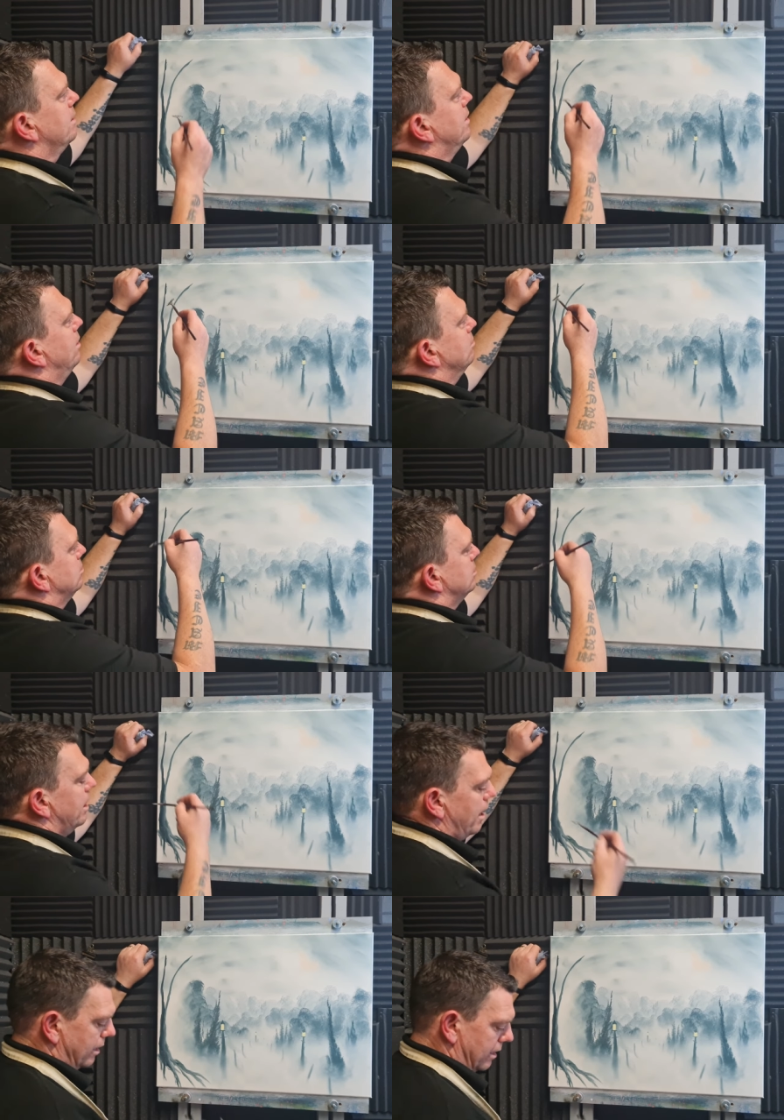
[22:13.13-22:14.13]
That looks
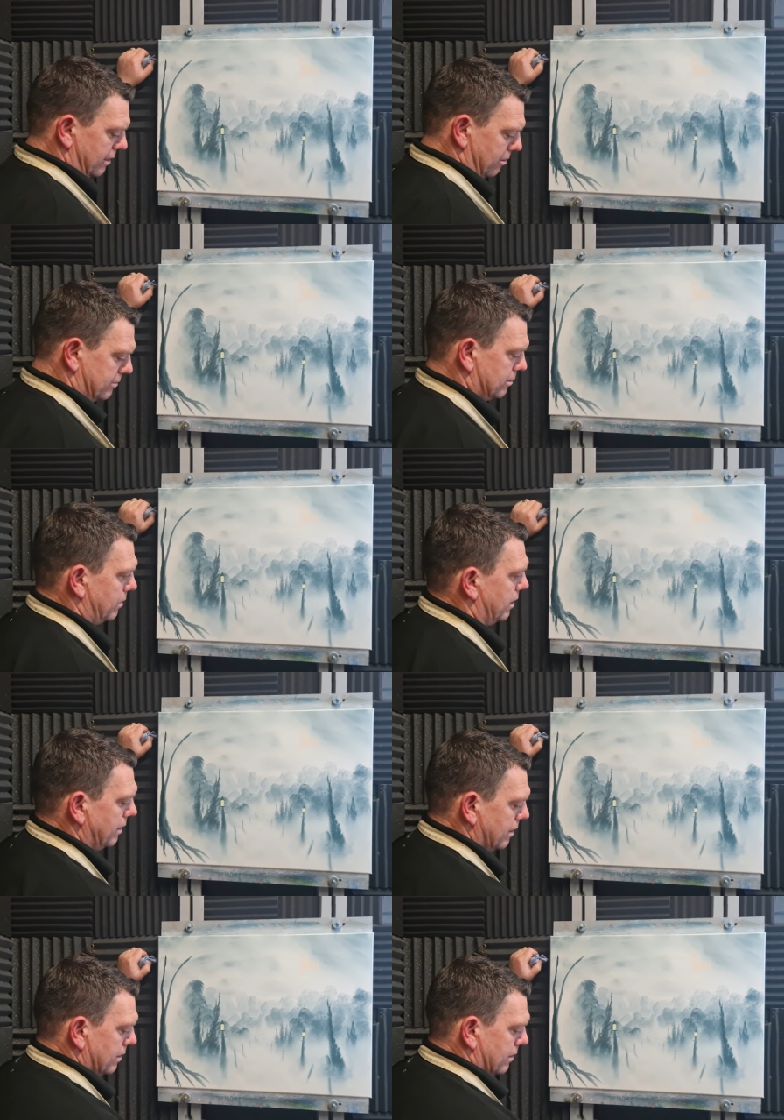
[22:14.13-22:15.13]
scary enough to
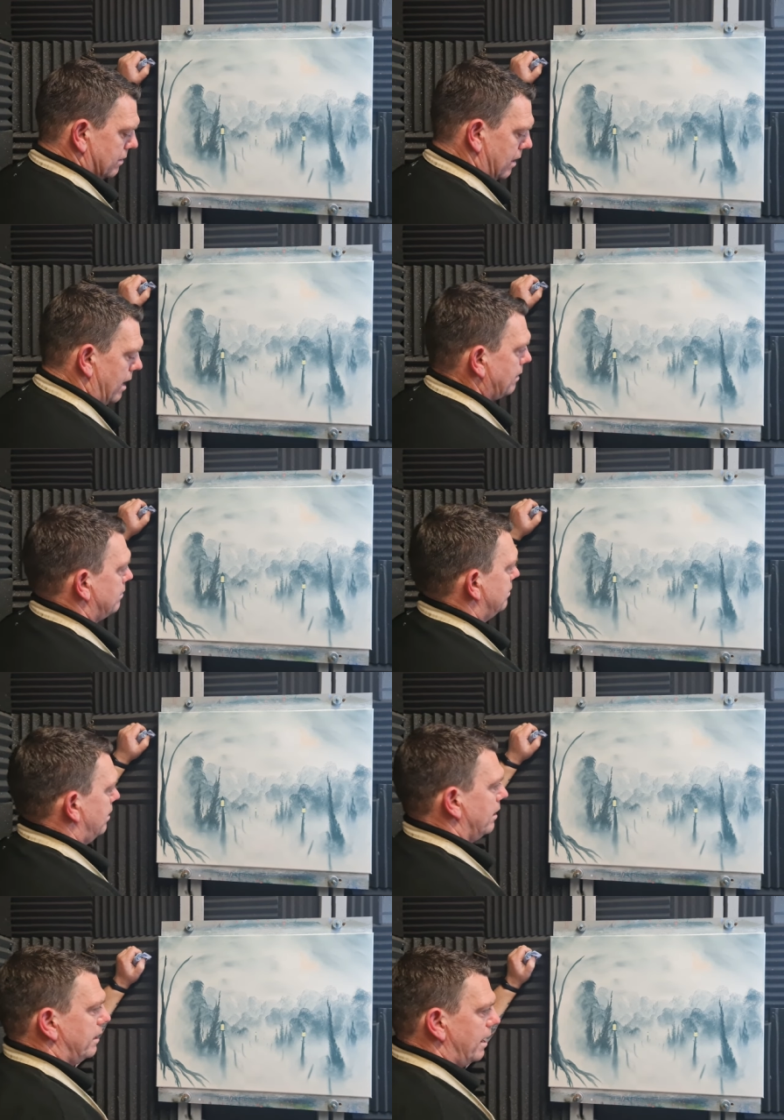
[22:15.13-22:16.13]
me. Right,
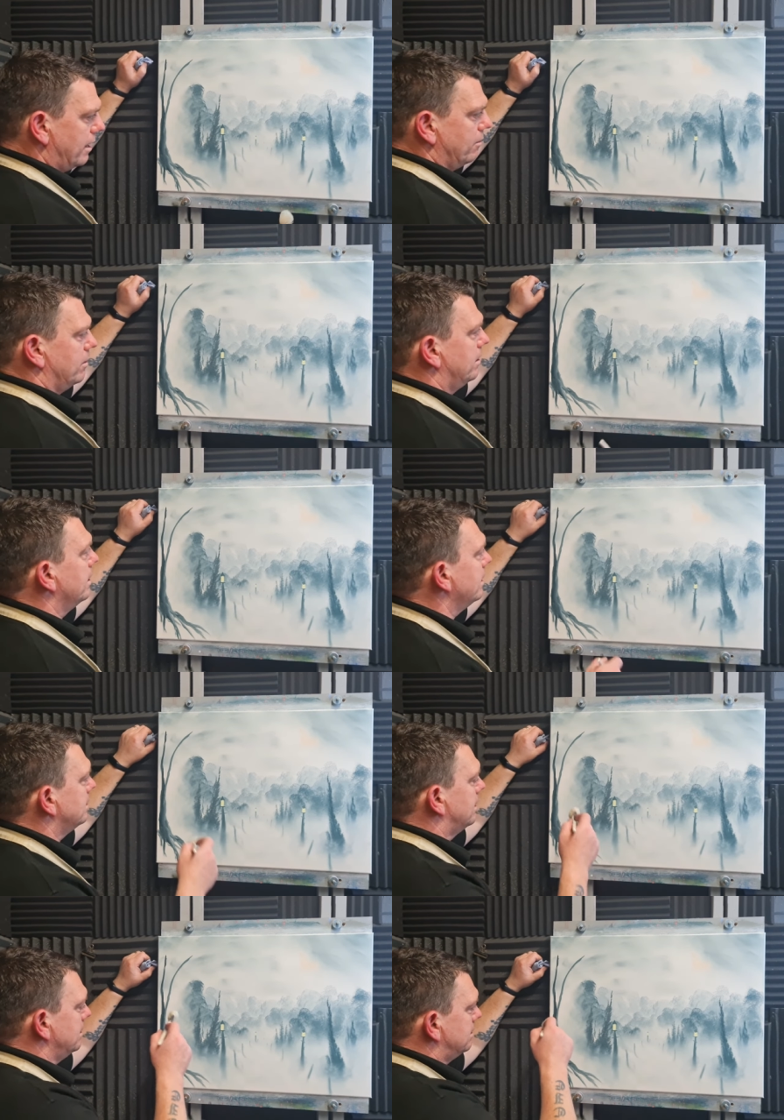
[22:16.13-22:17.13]
again, we
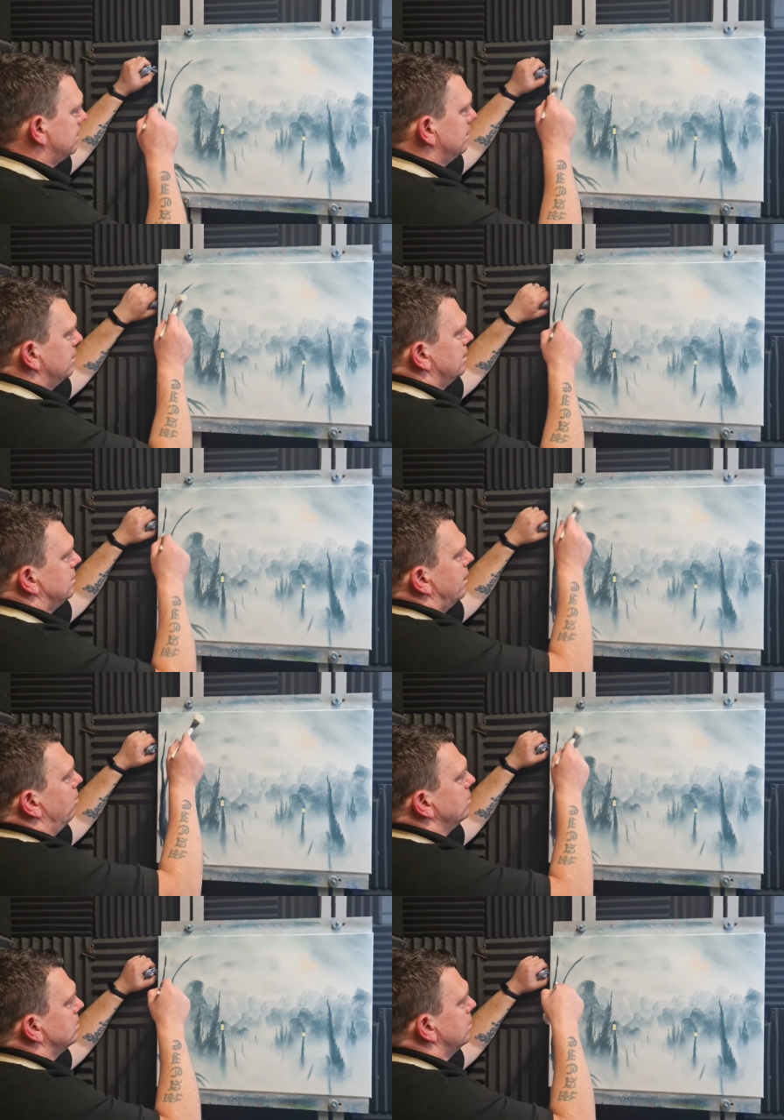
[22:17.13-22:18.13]
need this. So
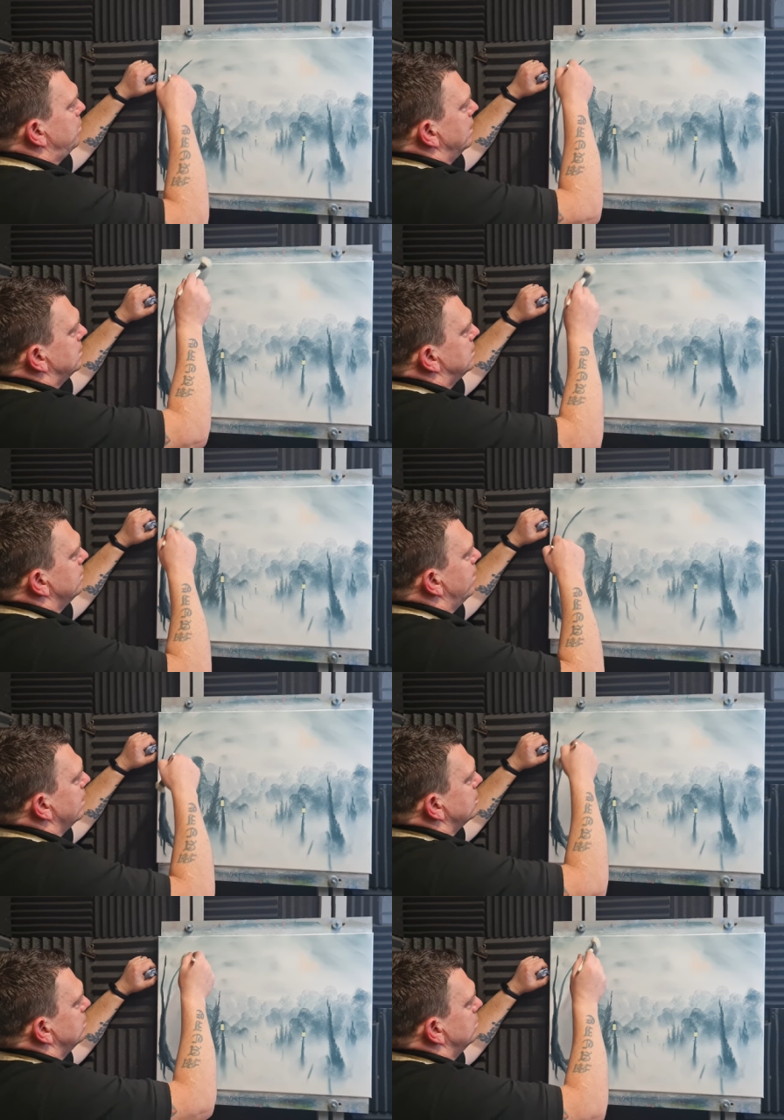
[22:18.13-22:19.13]
now it's a repetitive
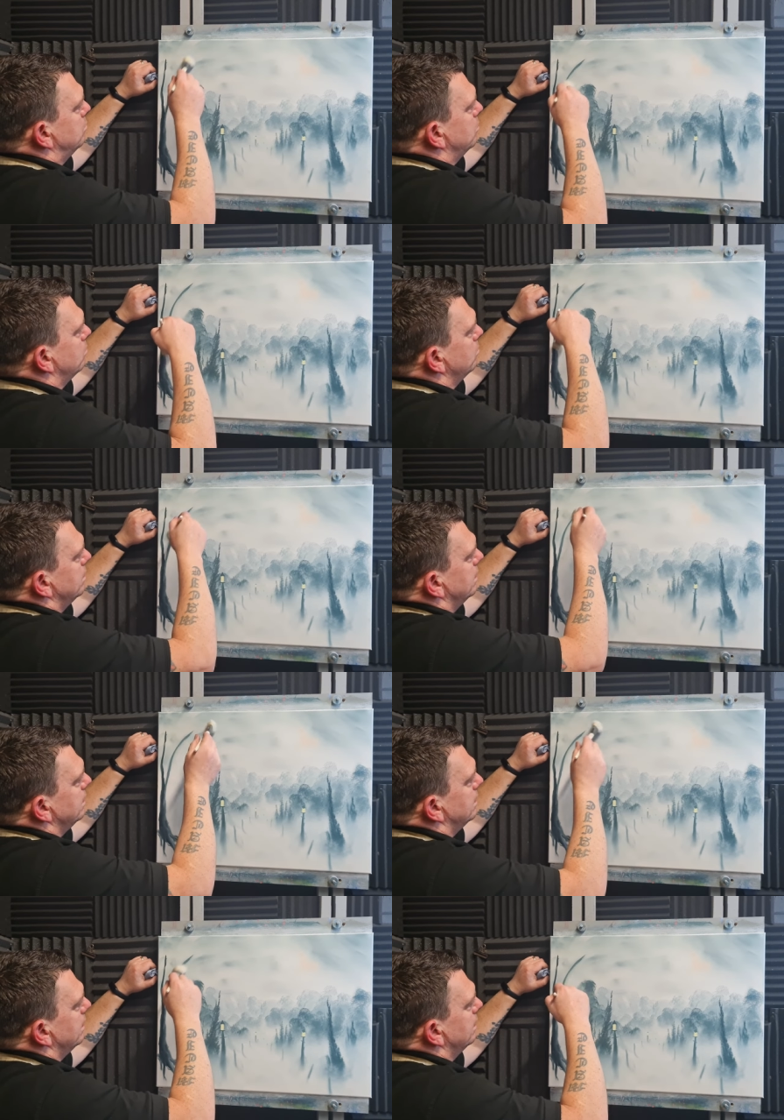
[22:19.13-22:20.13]
action, but we
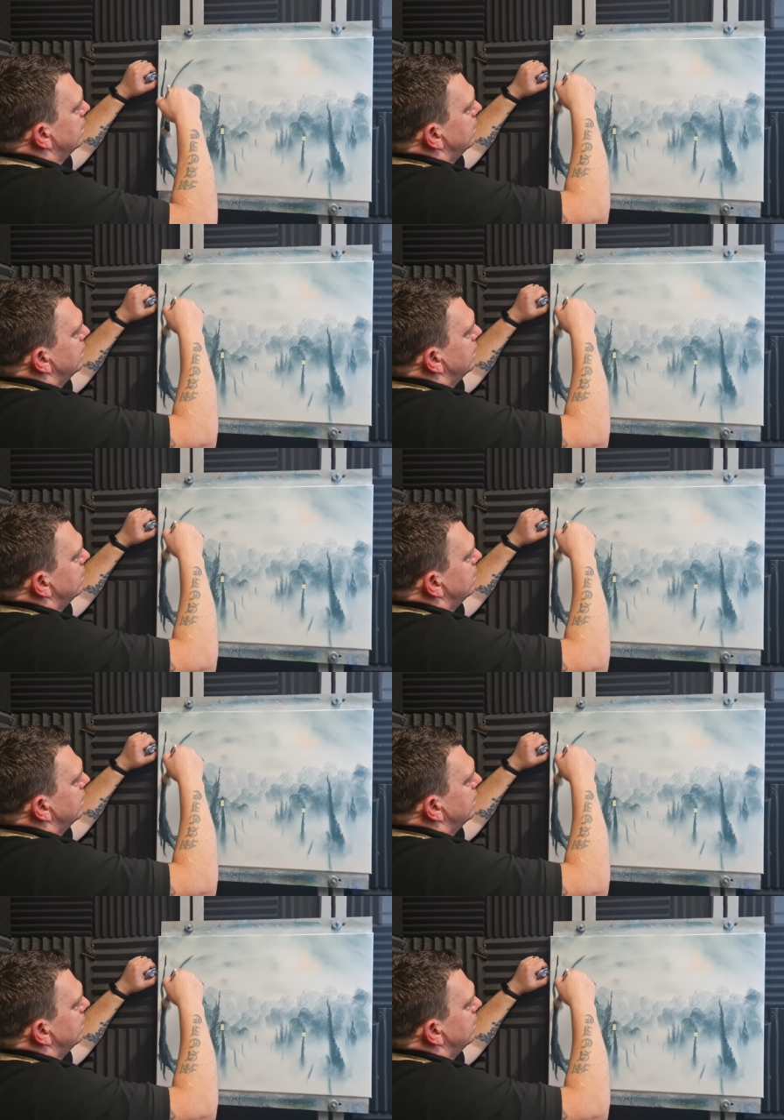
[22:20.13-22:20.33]
need it.